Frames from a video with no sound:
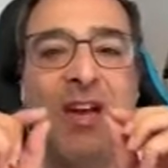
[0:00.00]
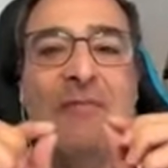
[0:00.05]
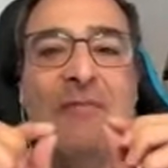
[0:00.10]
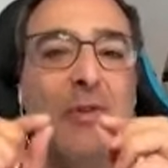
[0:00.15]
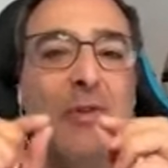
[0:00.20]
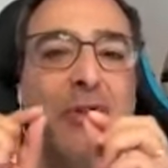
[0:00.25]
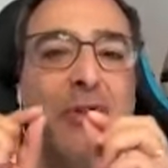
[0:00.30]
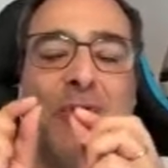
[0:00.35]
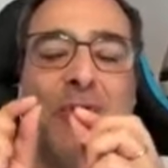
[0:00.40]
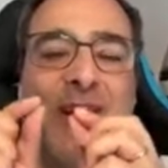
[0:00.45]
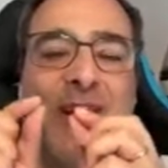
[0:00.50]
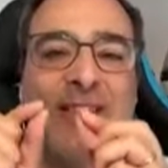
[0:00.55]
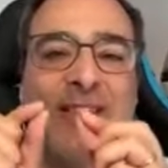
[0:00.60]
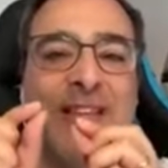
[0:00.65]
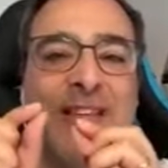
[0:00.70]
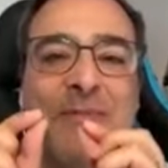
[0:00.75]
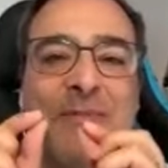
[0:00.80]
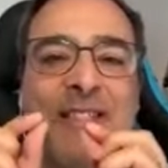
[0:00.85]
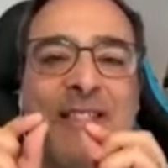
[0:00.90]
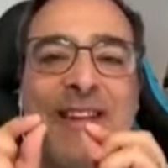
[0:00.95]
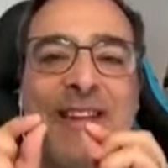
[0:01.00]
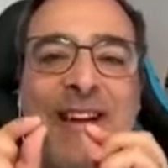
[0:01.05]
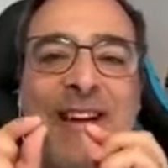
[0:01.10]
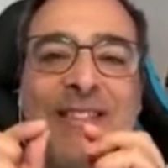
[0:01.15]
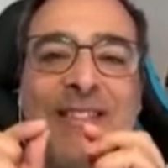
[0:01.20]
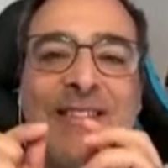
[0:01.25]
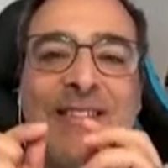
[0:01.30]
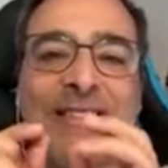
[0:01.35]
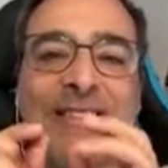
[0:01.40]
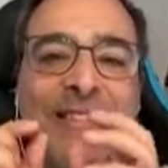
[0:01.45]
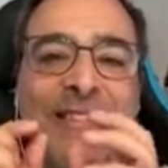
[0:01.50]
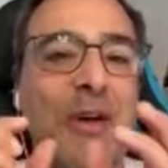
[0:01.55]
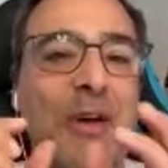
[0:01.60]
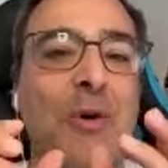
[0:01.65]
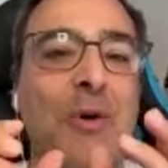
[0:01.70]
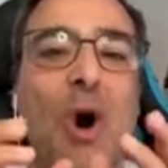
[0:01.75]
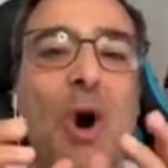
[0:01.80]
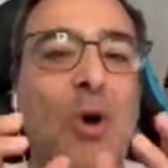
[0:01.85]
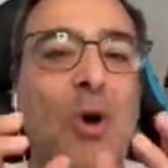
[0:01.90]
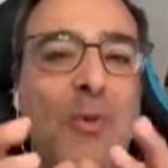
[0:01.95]
If you try something else,
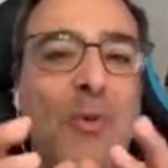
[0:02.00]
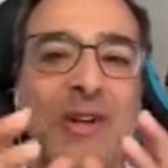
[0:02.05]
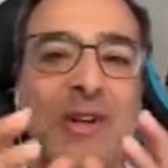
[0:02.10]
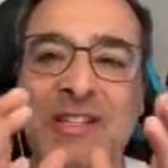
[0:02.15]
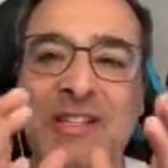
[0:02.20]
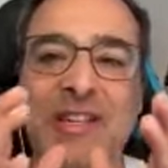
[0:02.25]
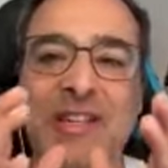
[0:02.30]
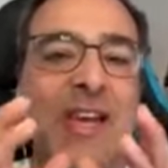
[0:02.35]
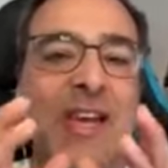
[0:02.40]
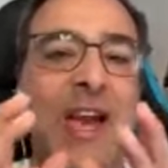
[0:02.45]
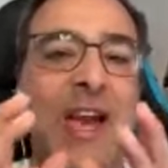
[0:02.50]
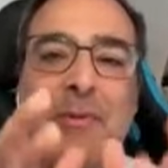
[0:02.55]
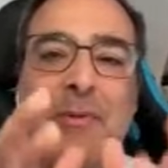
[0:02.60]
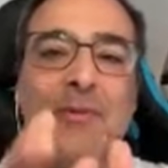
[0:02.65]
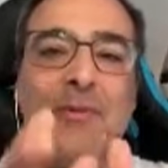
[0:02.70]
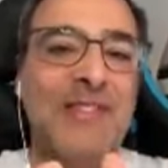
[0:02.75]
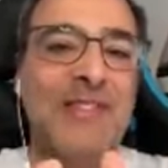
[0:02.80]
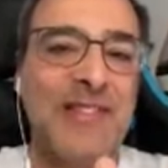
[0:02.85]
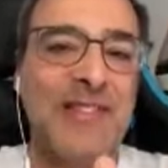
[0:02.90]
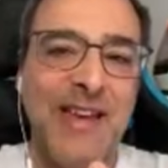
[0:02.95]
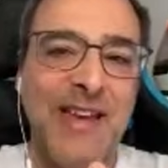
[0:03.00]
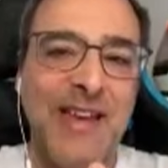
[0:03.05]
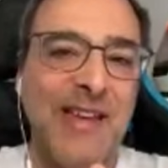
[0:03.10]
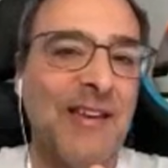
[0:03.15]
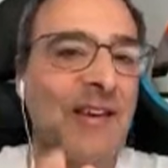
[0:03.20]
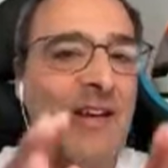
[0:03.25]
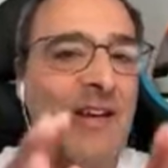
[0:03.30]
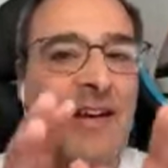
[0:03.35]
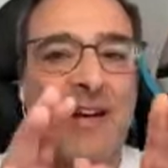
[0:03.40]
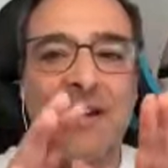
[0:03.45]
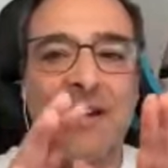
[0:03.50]
they always kept on saying,